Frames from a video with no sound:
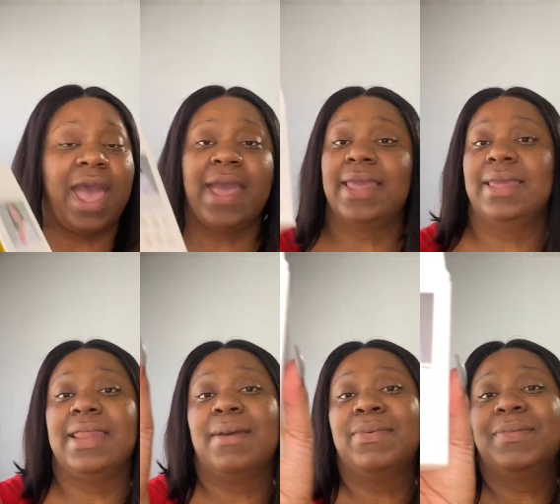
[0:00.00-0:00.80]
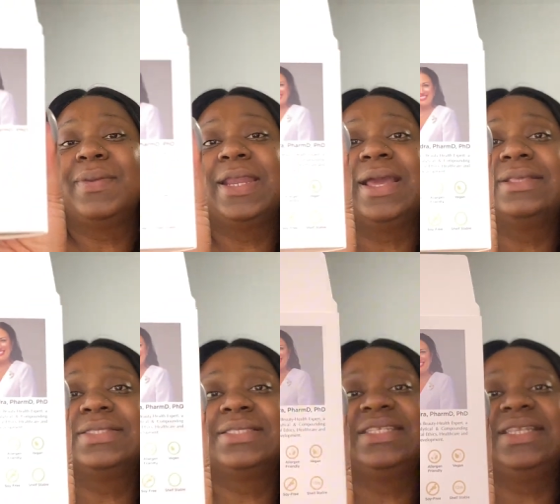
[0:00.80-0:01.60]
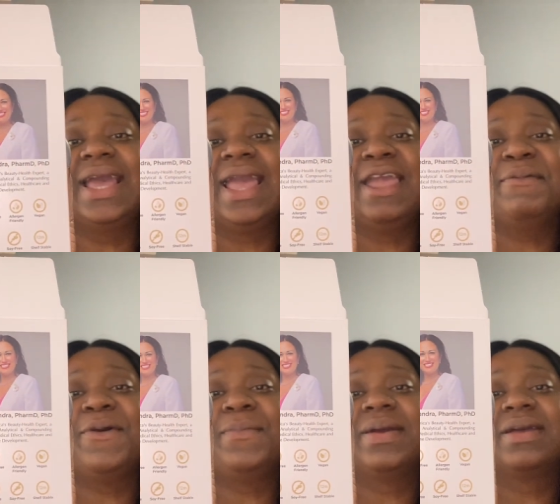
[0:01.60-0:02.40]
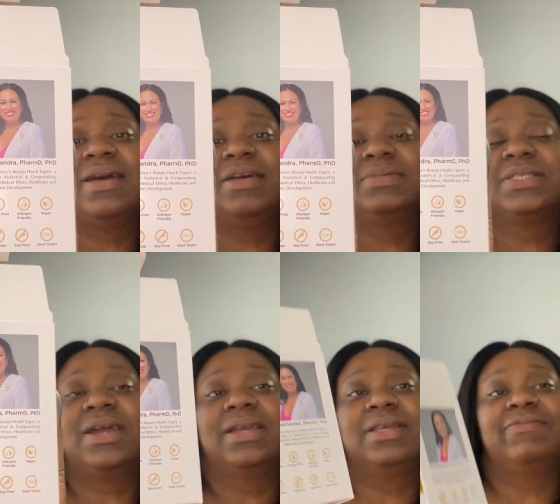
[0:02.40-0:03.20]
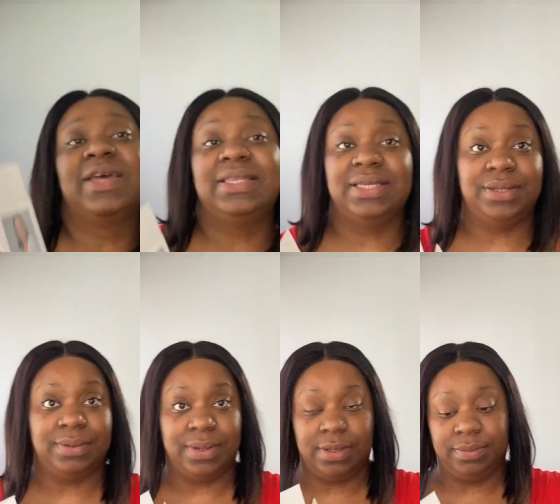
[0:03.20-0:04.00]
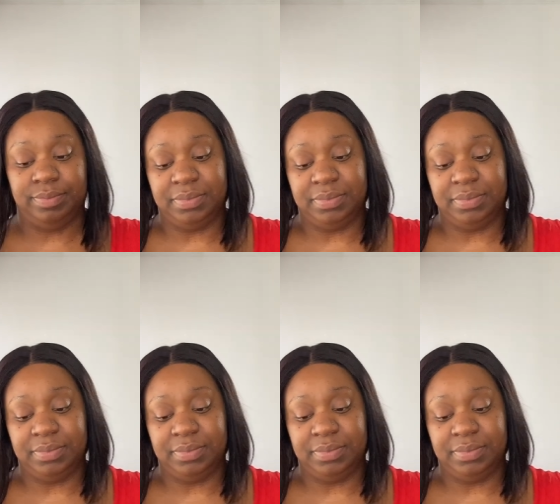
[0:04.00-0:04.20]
I cannot pronounce the name. Oh my God, I'm sorry if I did it wrong.